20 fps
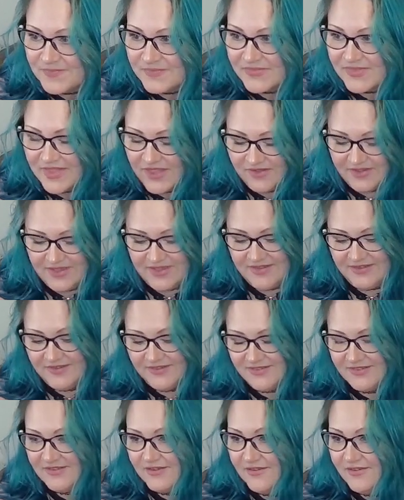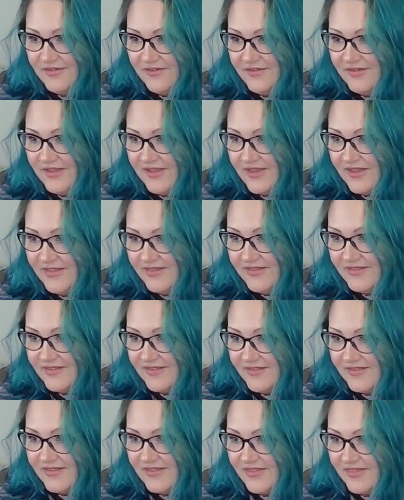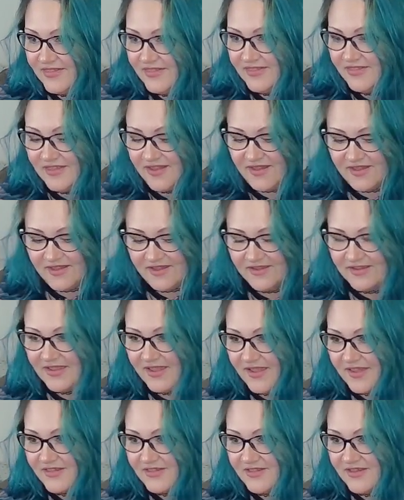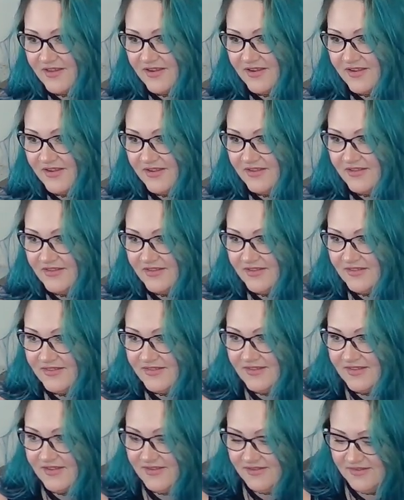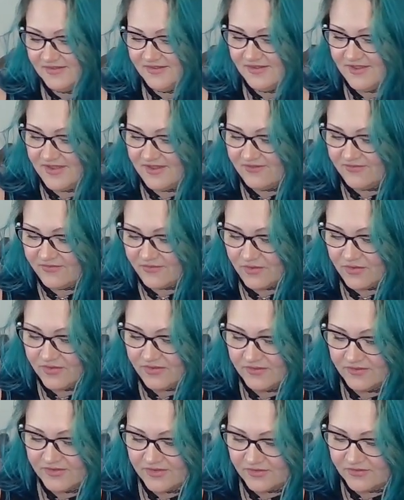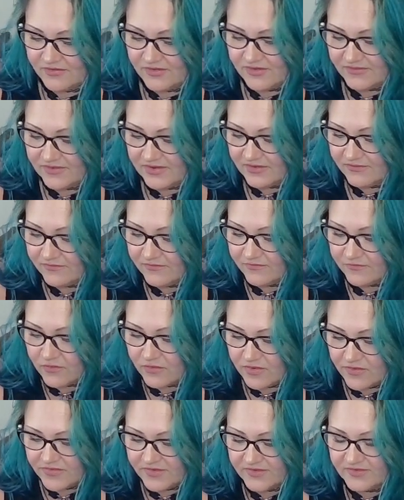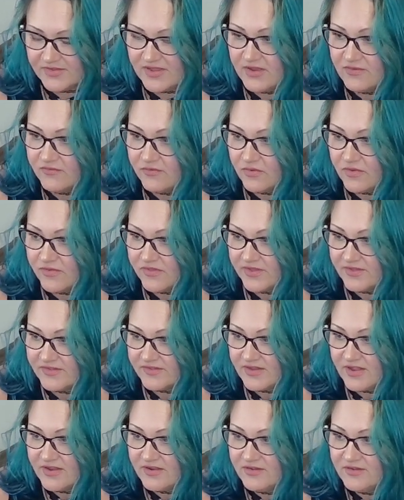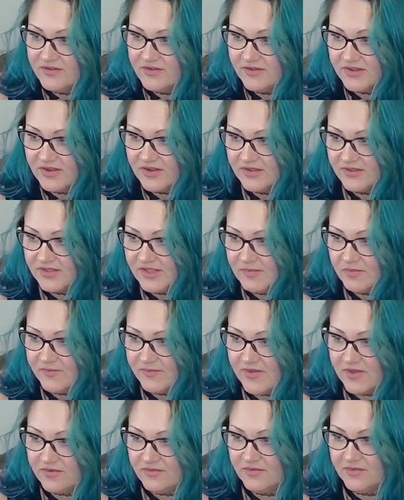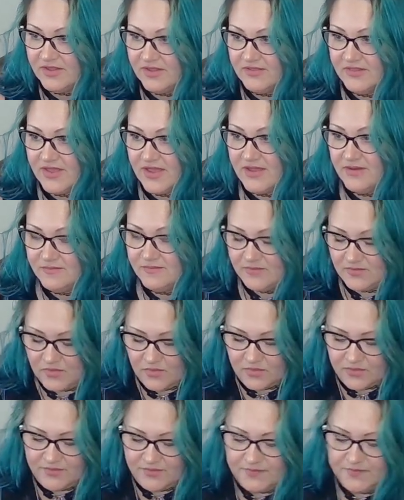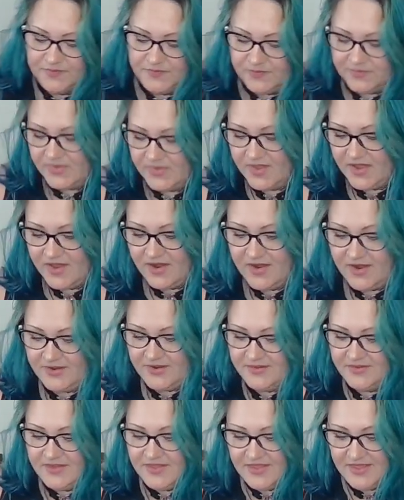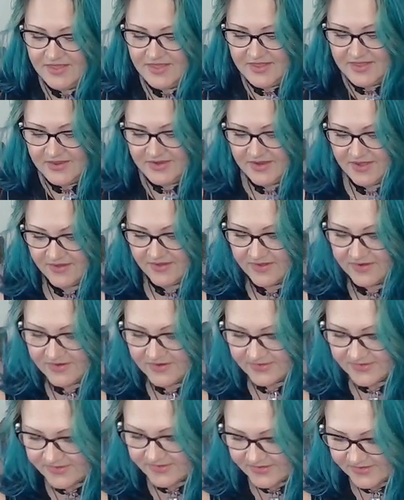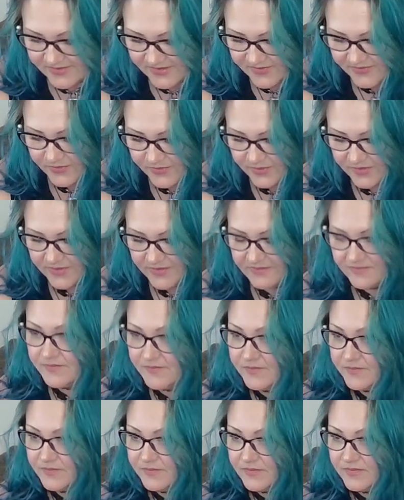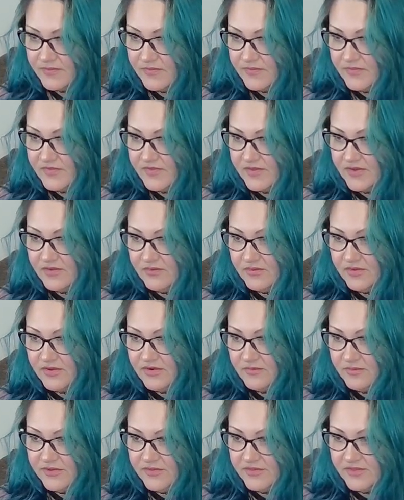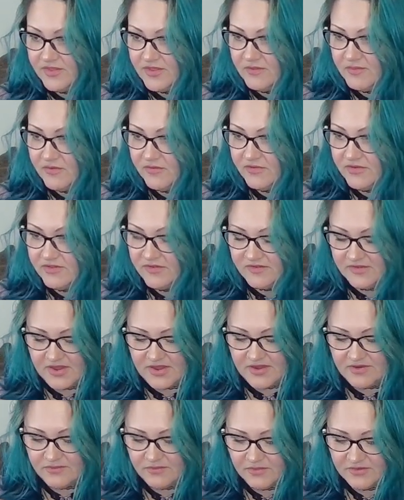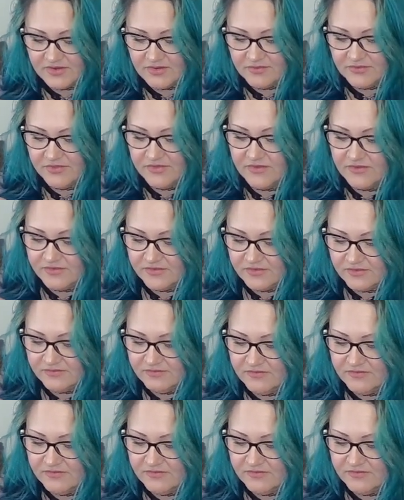Okay, so yeah, this is a gosh. All right, let's see. Yeah, 4. So you get 4 on this side, 4 on that side. You gotta keep them out like that. Cool. All right. Now I already did this 4, so we're gonna put them over to the side. We're done with those.